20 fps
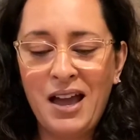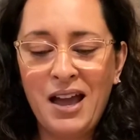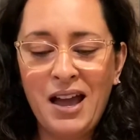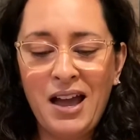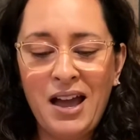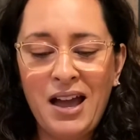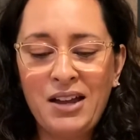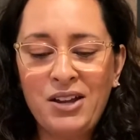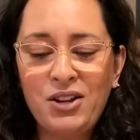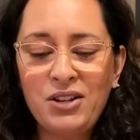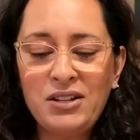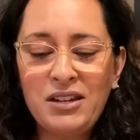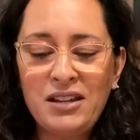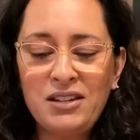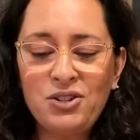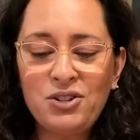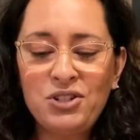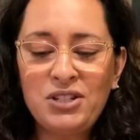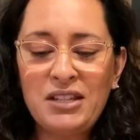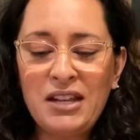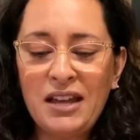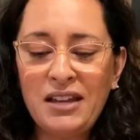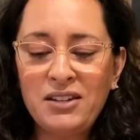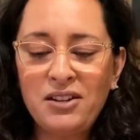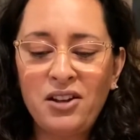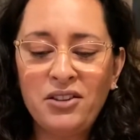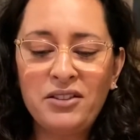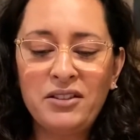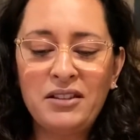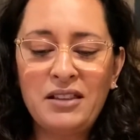I couldn't understand
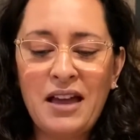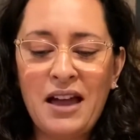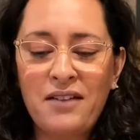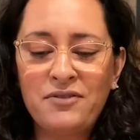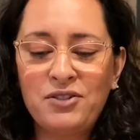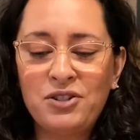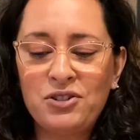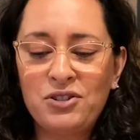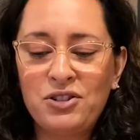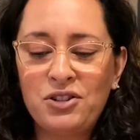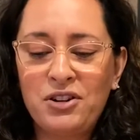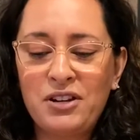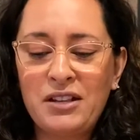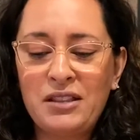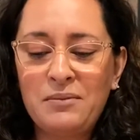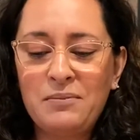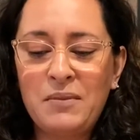all the laughter during